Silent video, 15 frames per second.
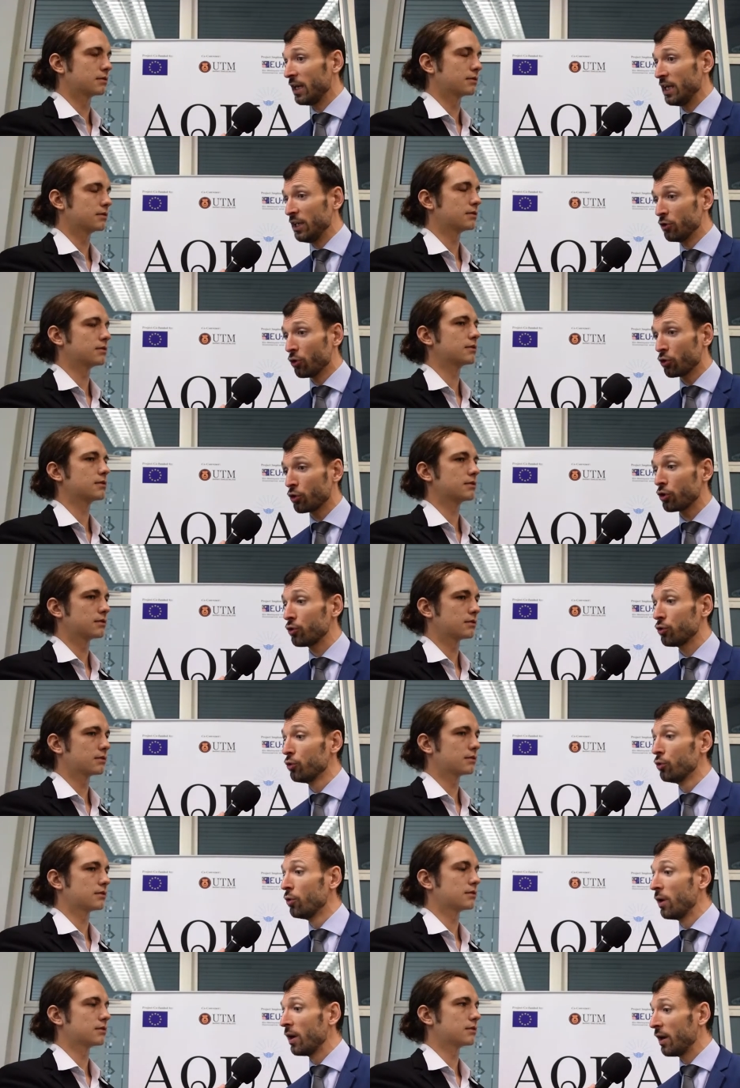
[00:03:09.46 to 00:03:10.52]
Speaker 1: in order
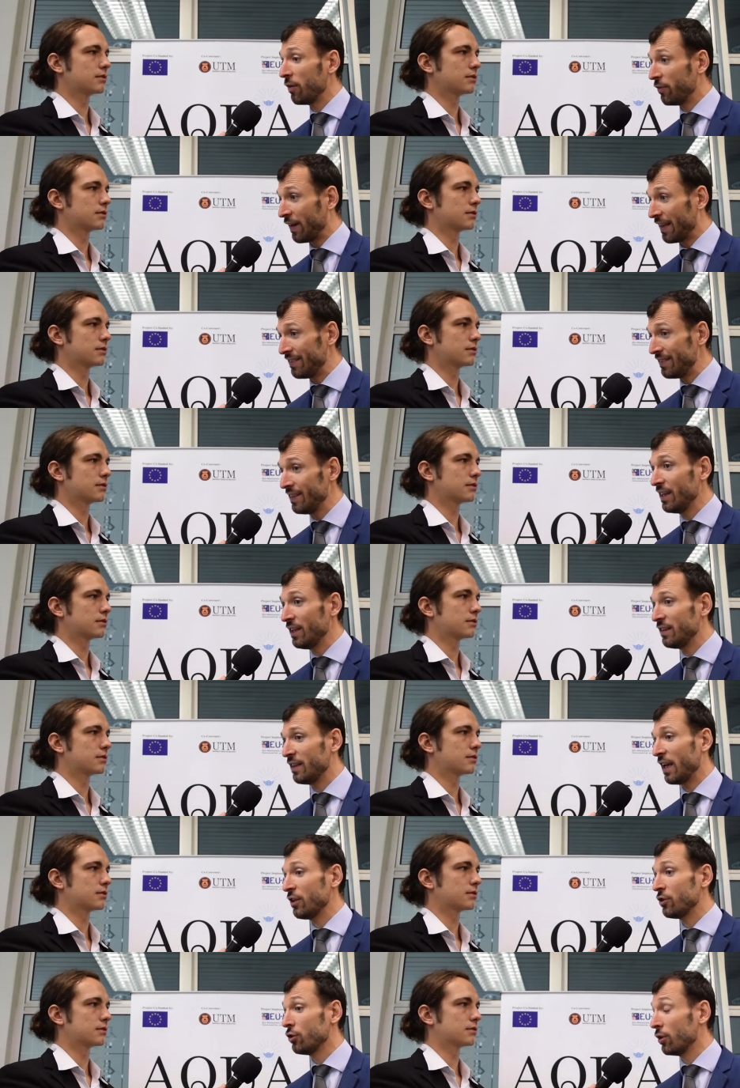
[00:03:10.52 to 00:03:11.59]
to
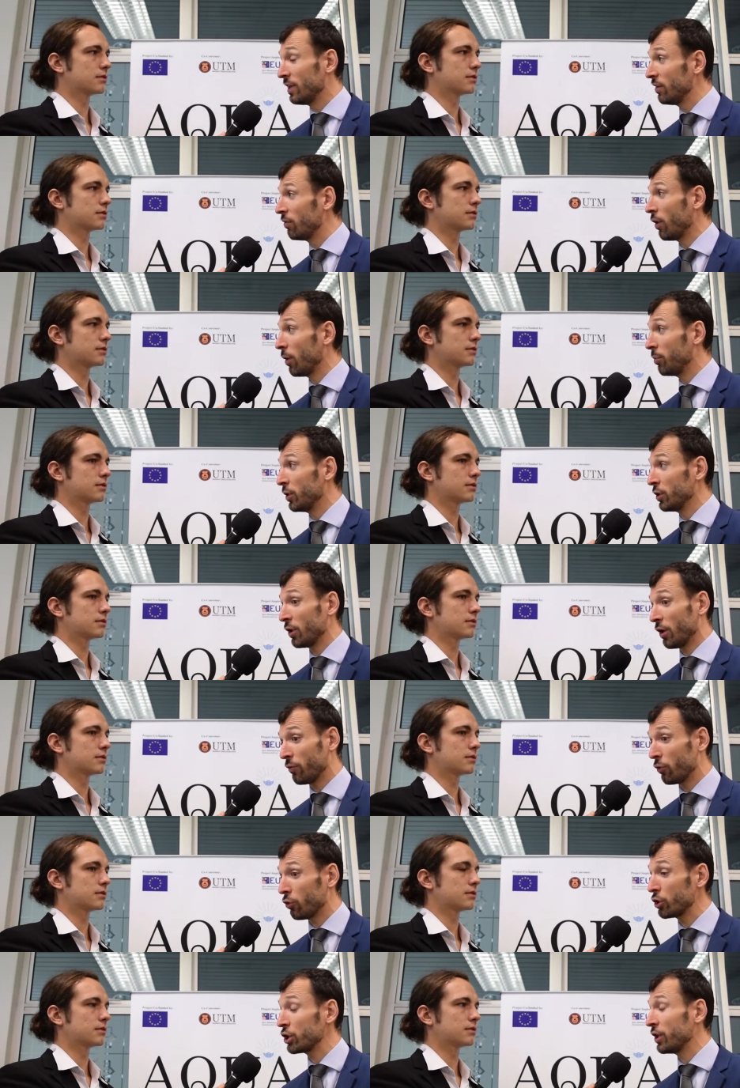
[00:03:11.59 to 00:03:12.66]
facilitate the development
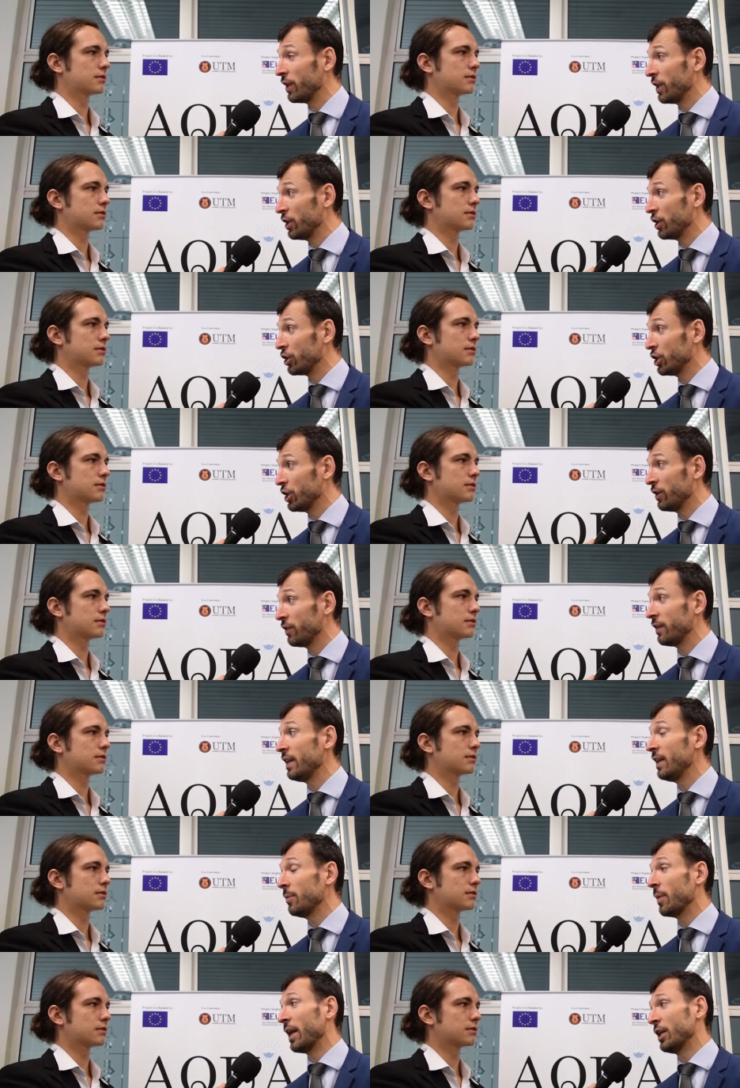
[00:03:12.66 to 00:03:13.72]
of ocean energies
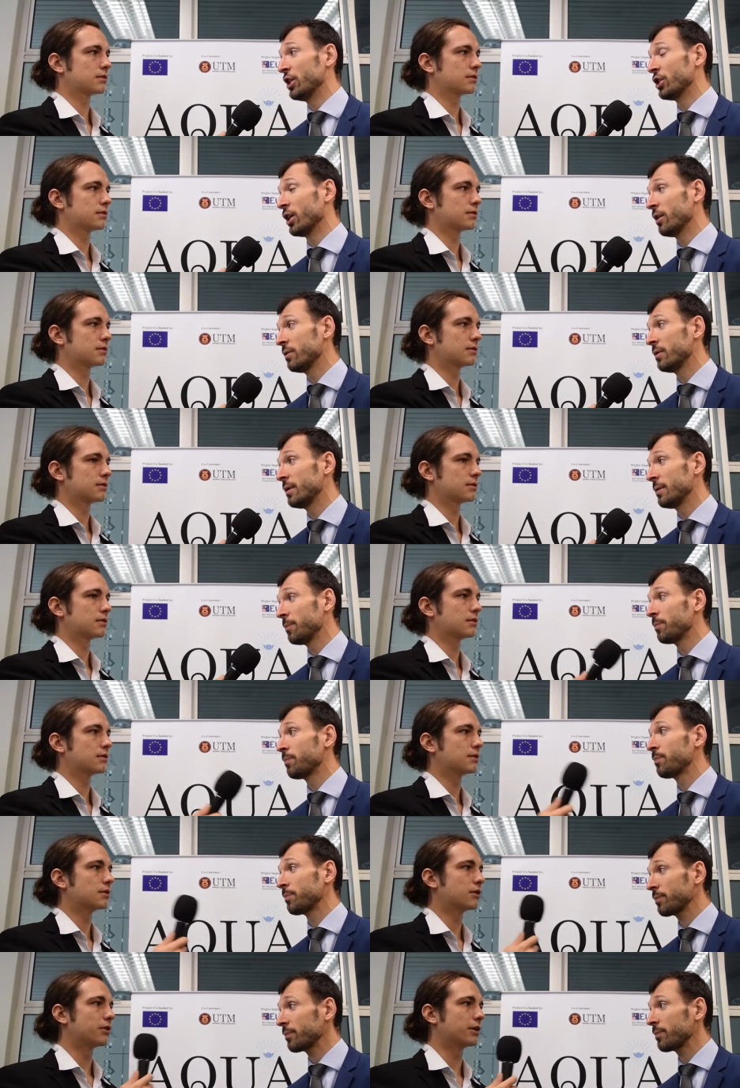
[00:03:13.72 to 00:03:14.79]
in Malaysia.
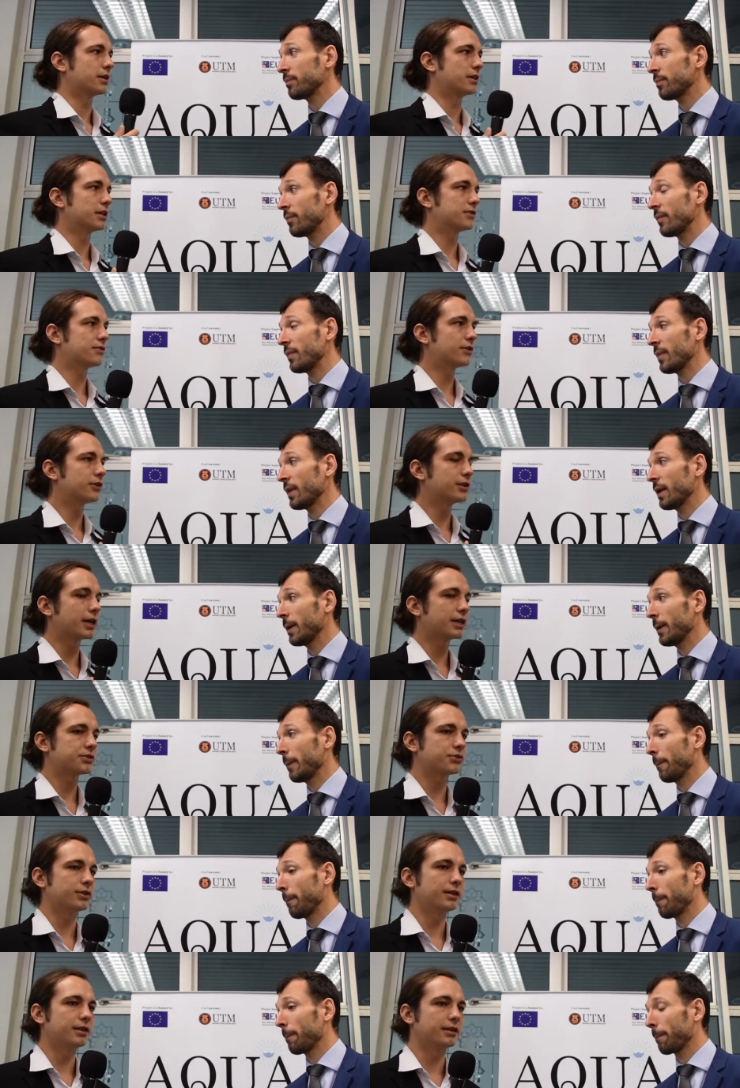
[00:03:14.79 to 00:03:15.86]
Okay,
Speaker 2: that's very nice
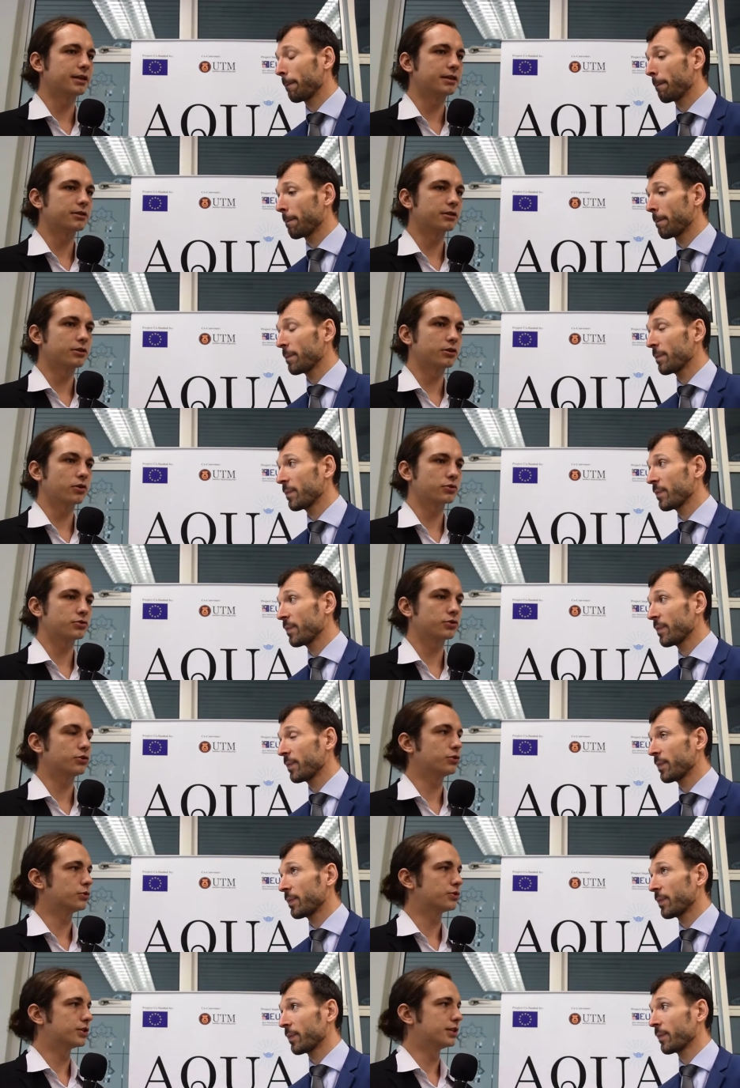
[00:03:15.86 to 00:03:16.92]
to hear that also
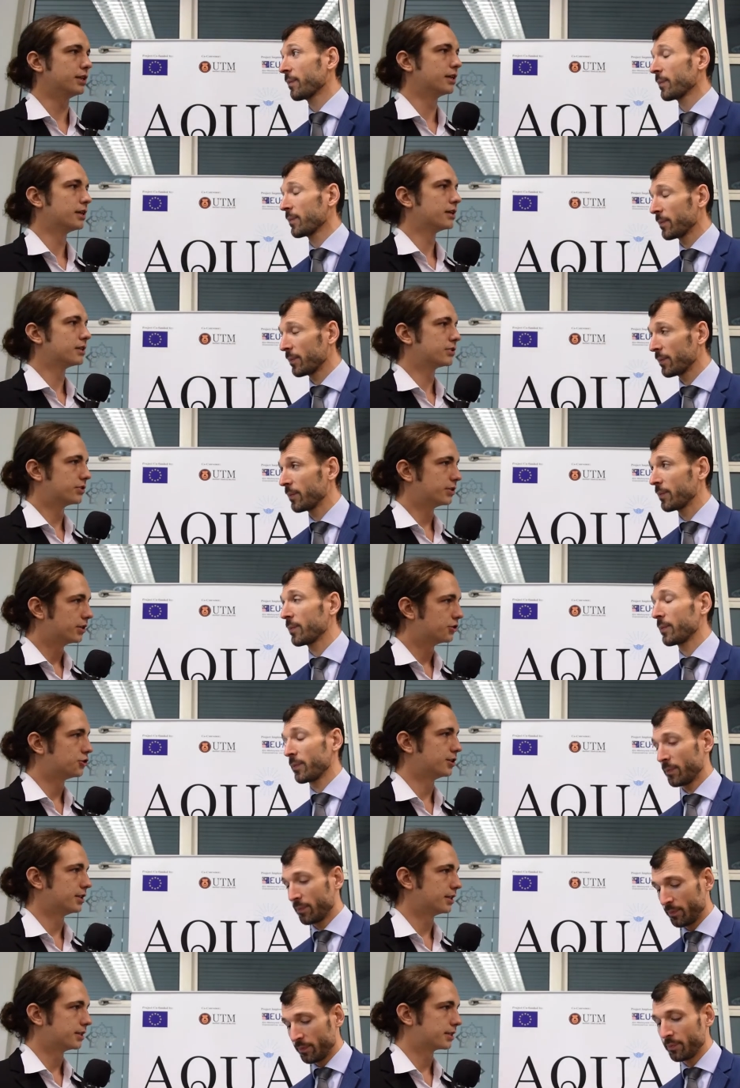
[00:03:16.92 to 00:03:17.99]
you see
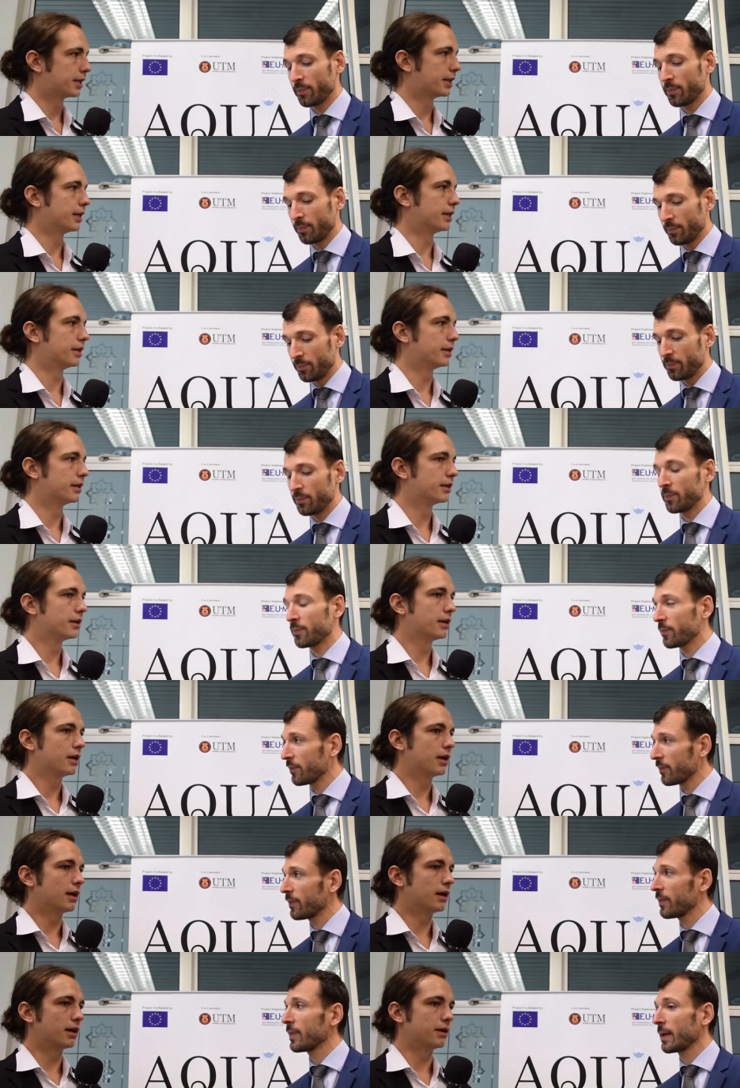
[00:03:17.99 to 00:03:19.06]
synergies and
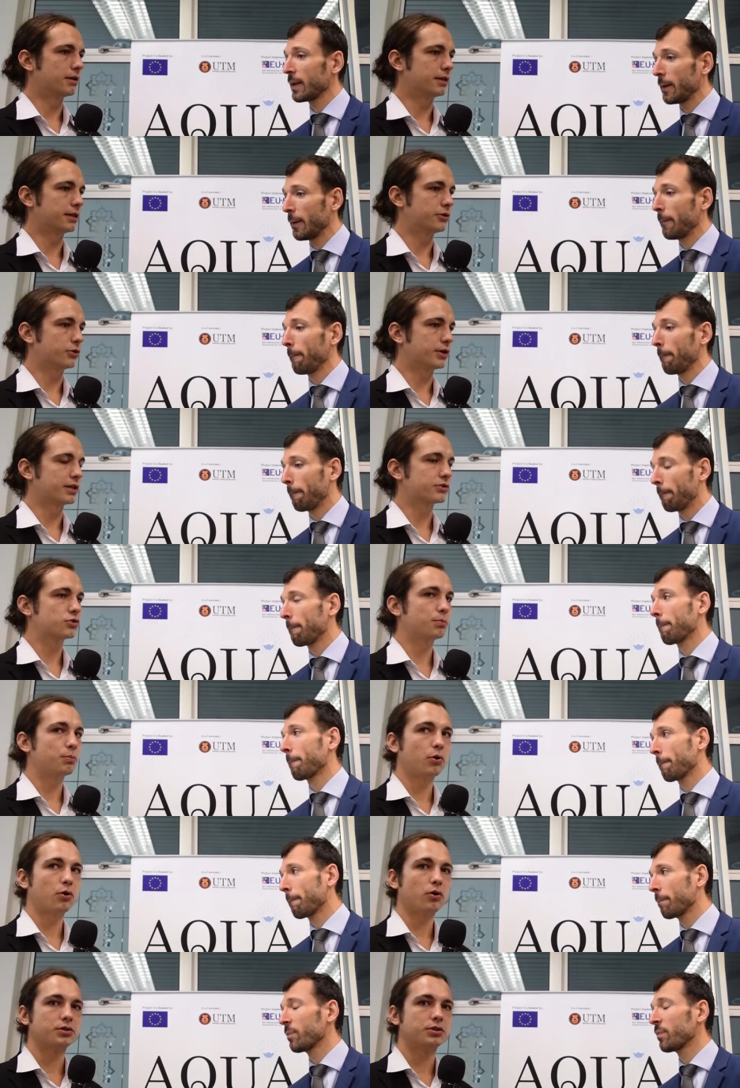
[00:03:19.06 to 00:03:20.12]
uh, that you can
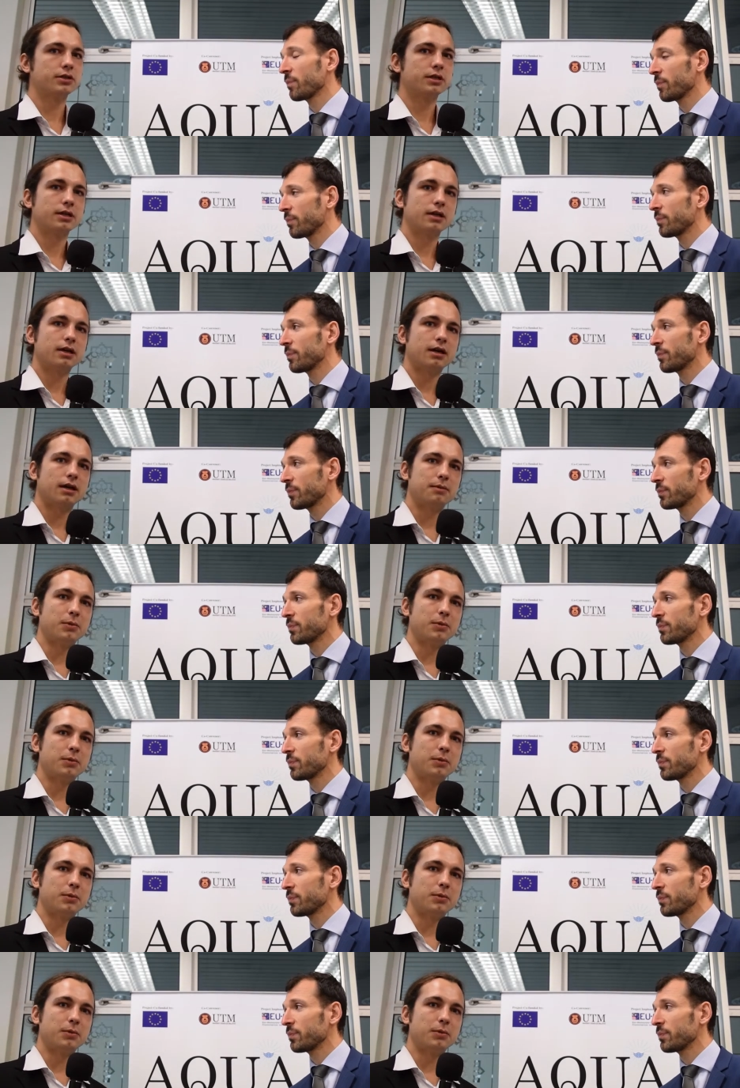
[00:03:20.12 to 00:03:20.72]
support uh,